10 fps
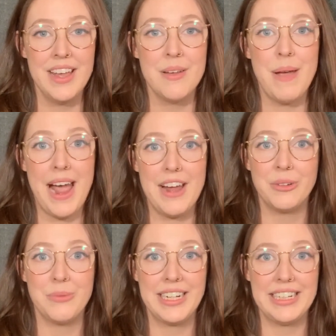Pattern
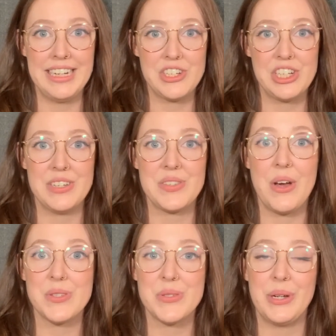recognition is
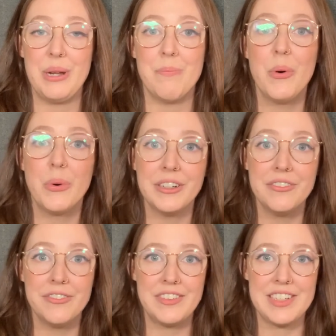also an important
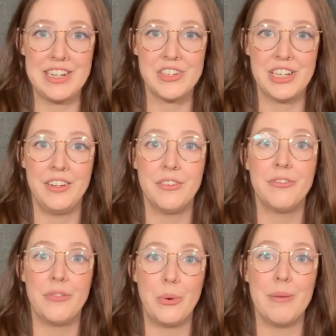foundation
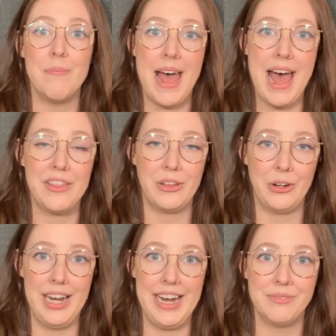for math
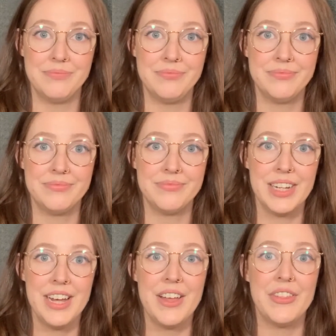learning.
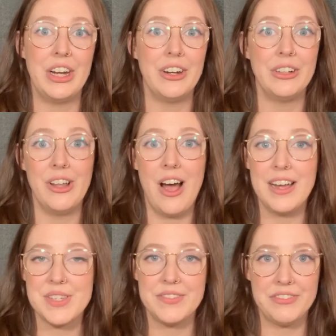There are
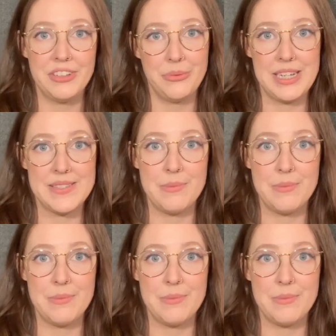lots of different ways to